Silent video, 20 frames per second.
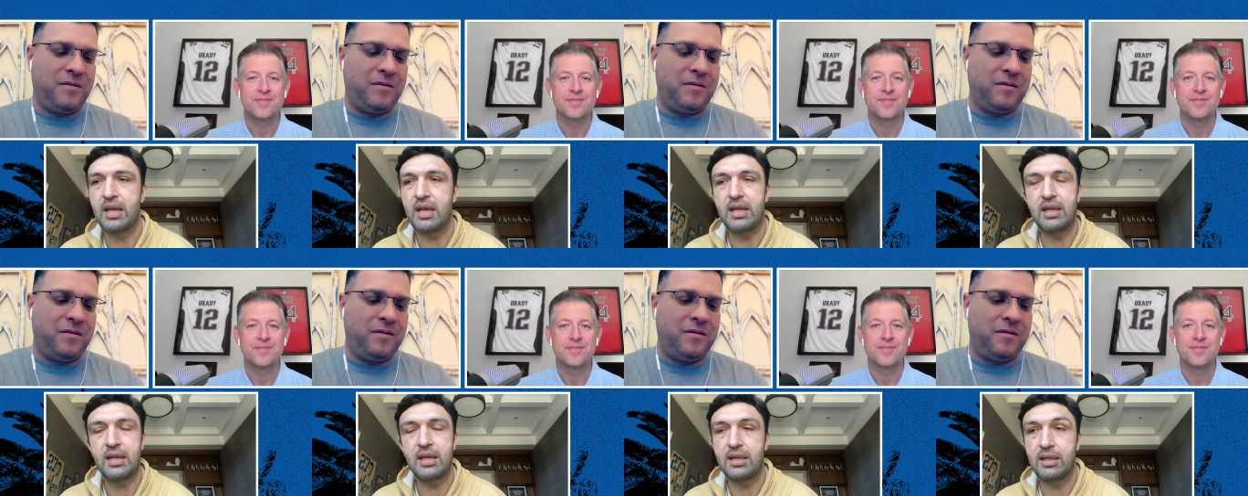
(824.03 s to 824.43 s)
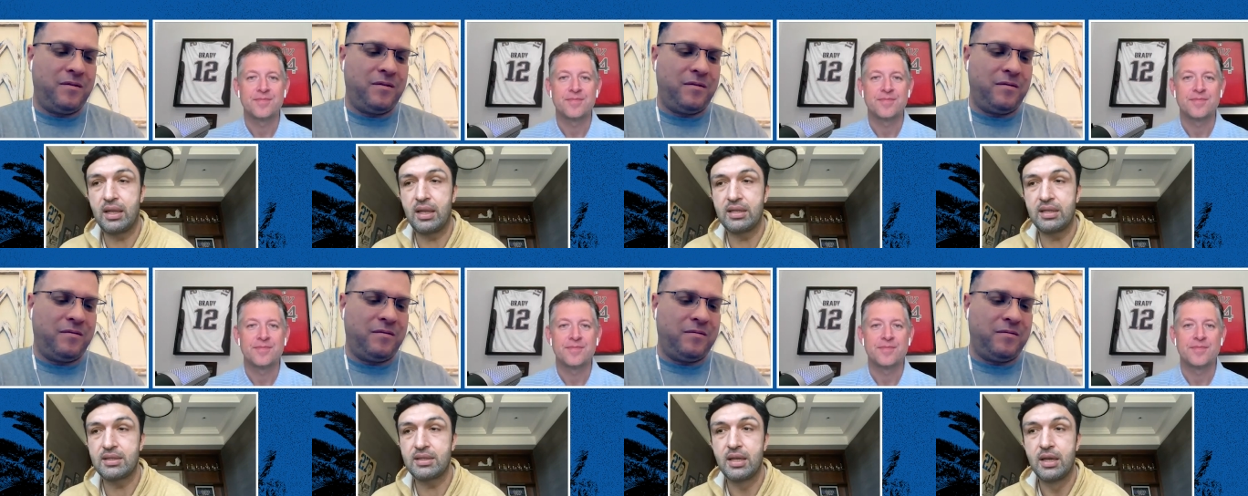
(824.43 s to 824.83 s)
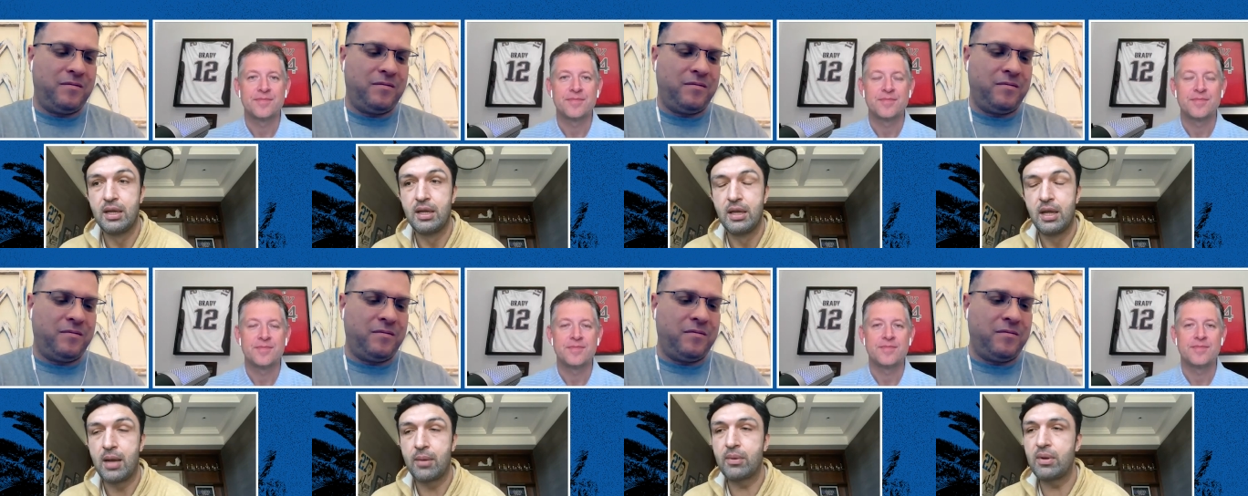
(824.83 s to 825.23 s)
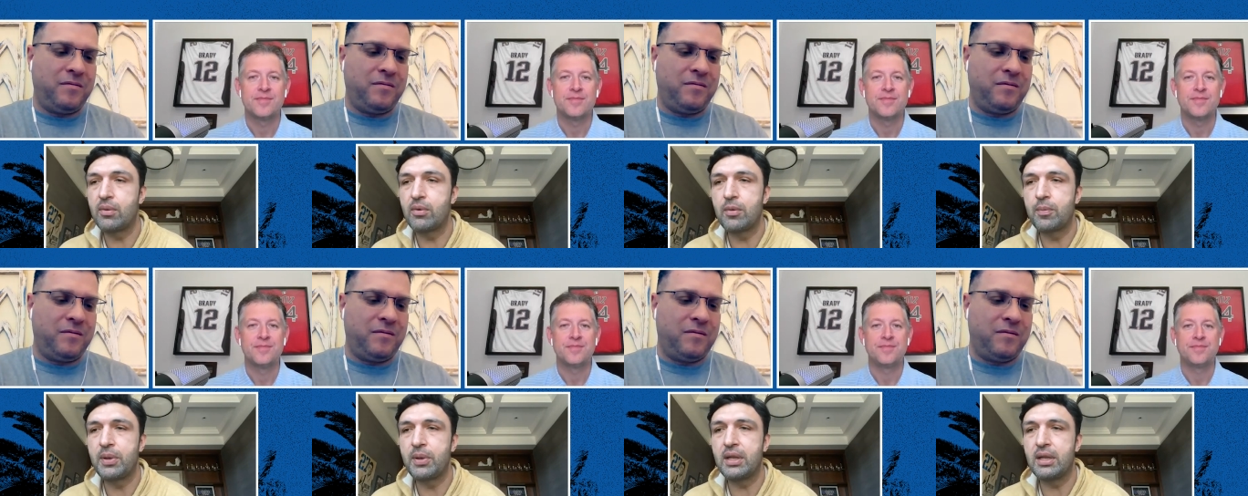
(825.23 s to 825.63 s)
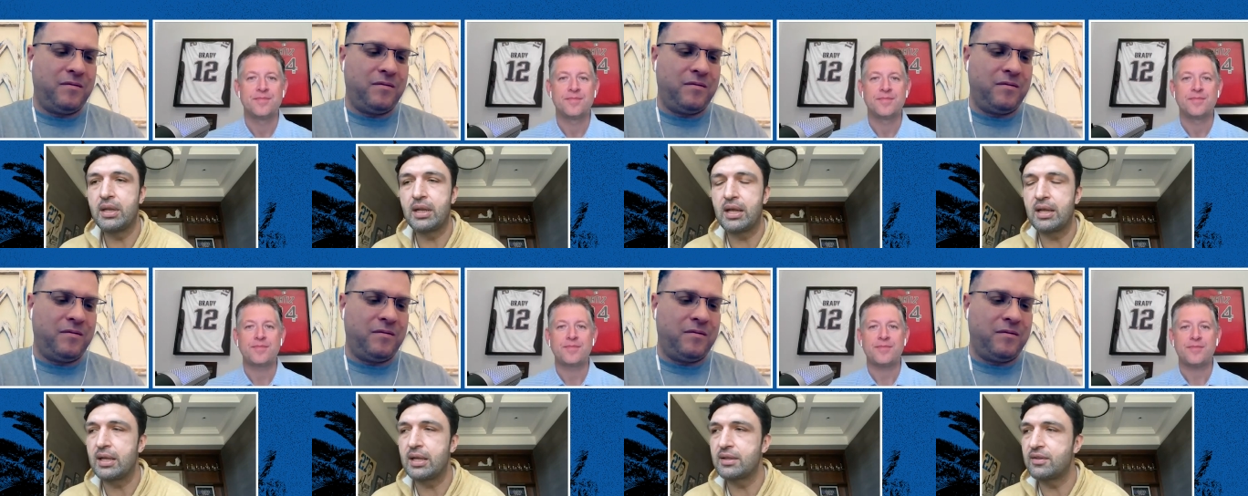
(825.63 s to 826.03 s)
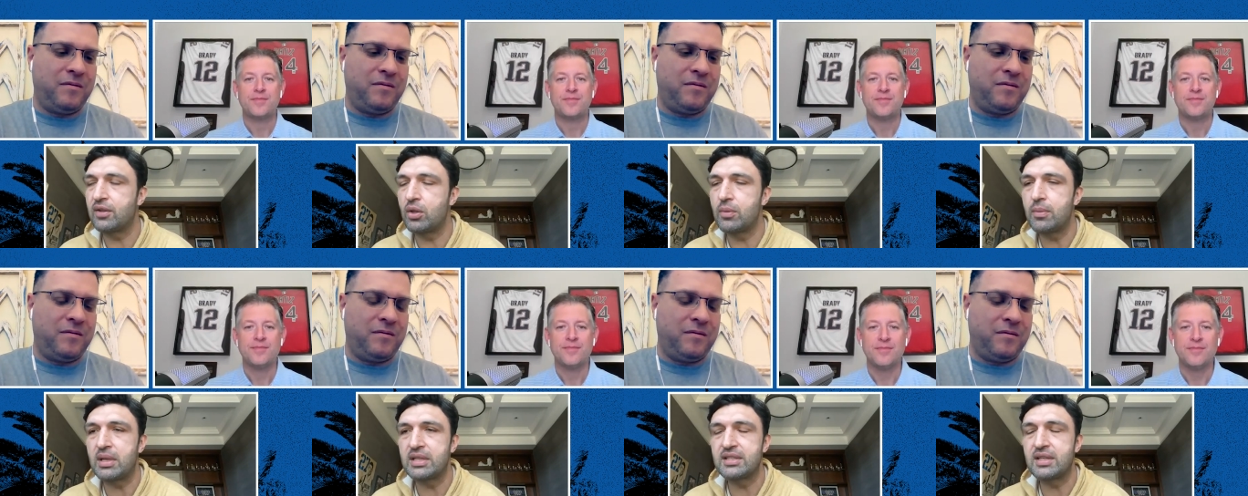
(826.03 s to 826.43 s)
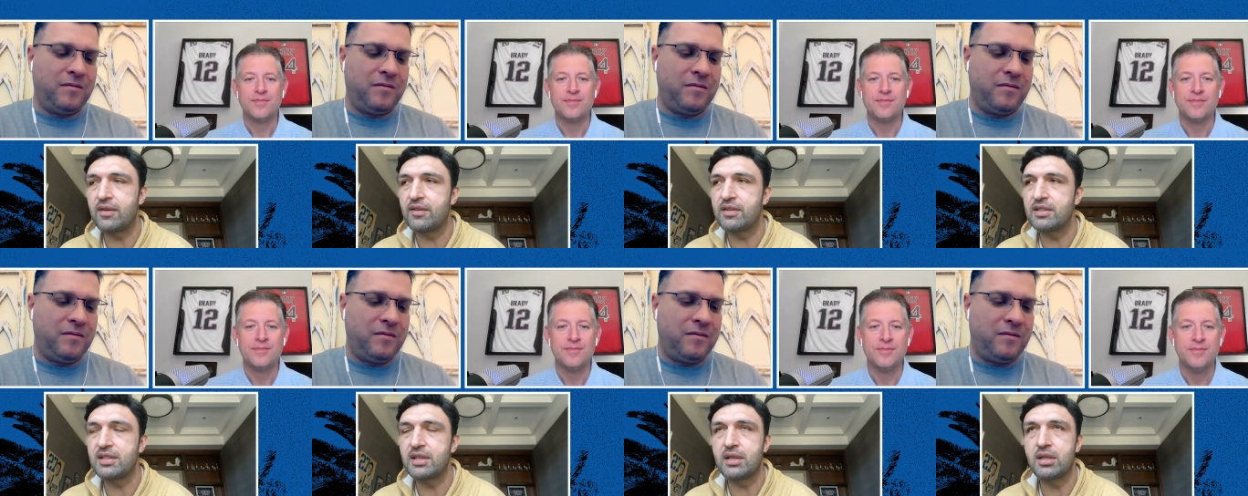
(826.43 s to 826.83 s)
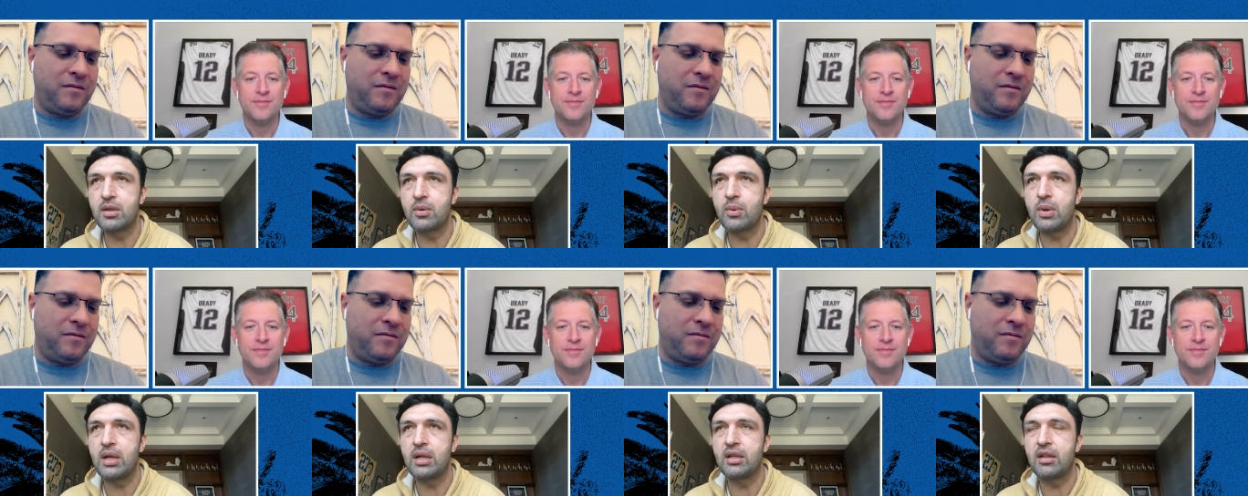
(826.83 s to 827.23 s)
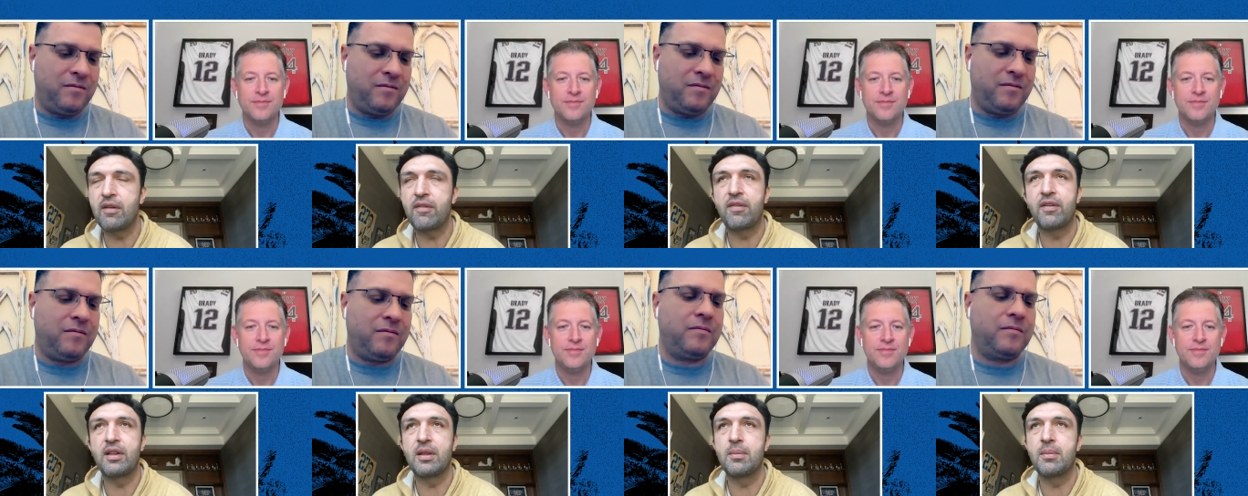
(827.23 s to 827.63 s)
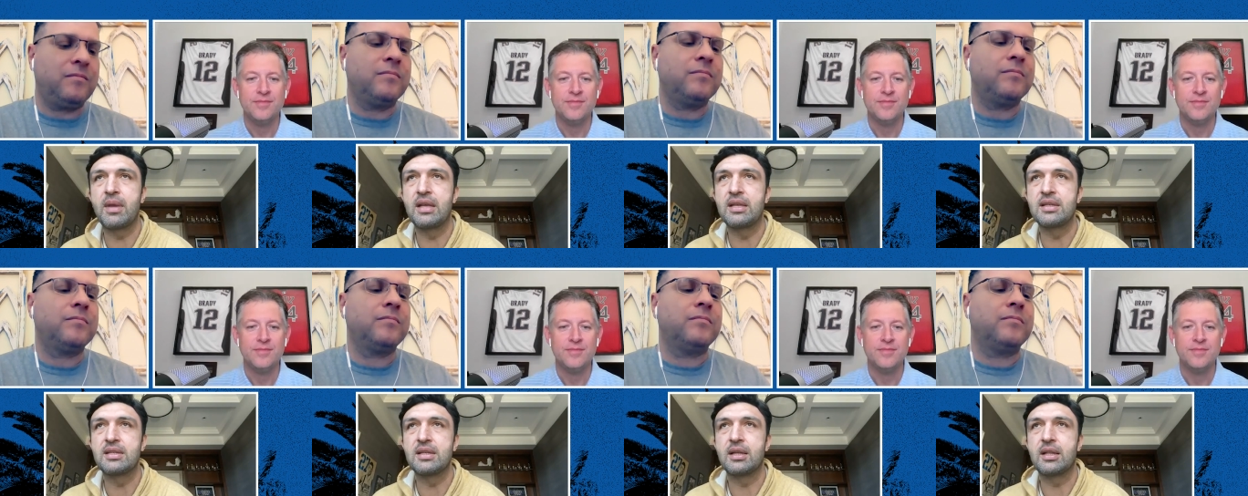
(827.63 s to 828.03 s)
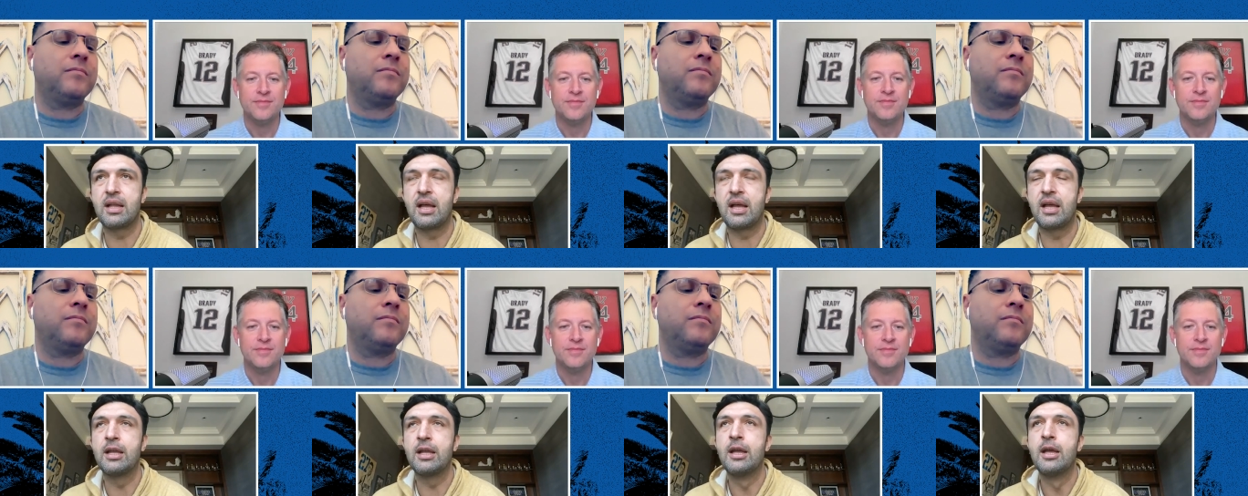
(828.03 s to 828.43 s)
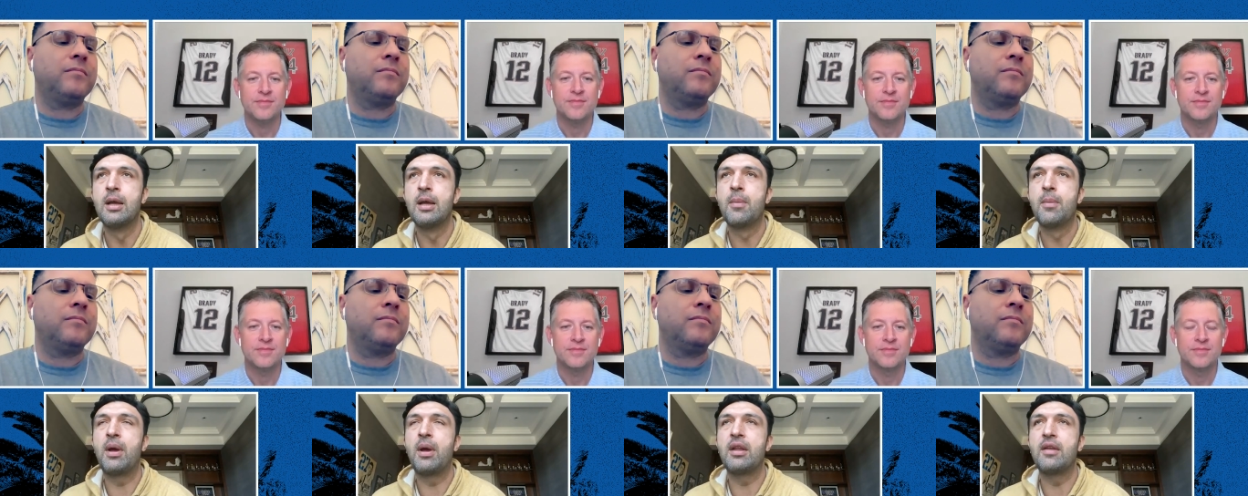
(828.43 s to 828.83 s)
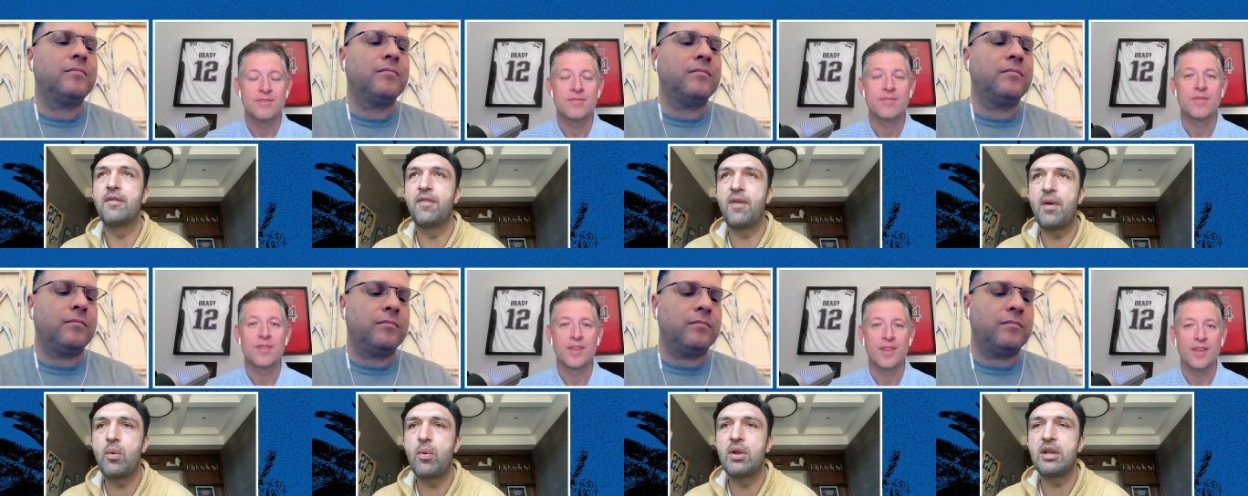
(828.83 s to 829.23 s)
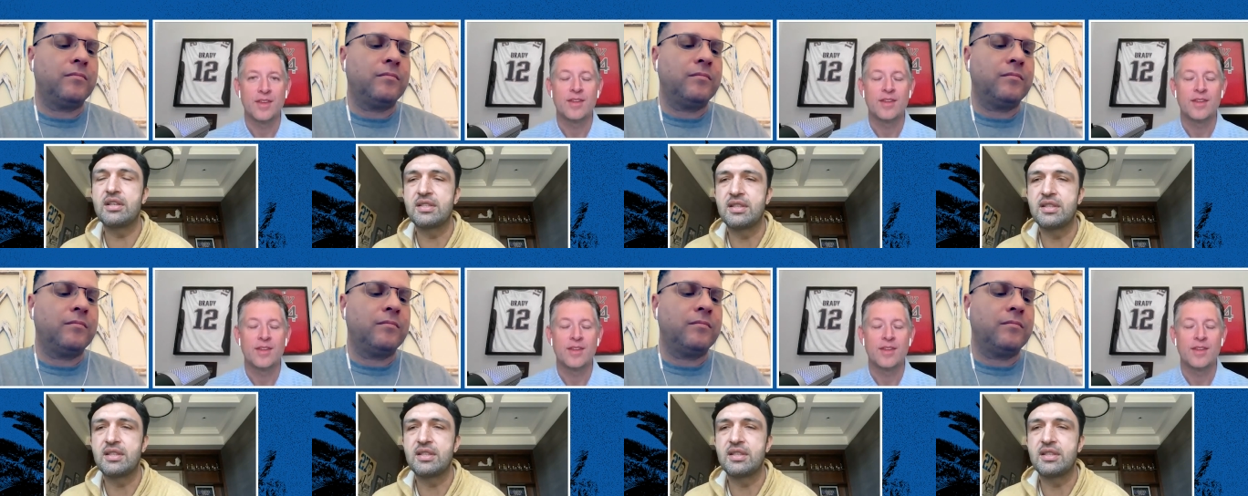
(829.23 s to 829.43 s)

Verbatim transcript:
Speaker 1: I, and that's, I'm going to repeat it. I, I told myself, I said, you know what? That felt amazing. Like, but if I want to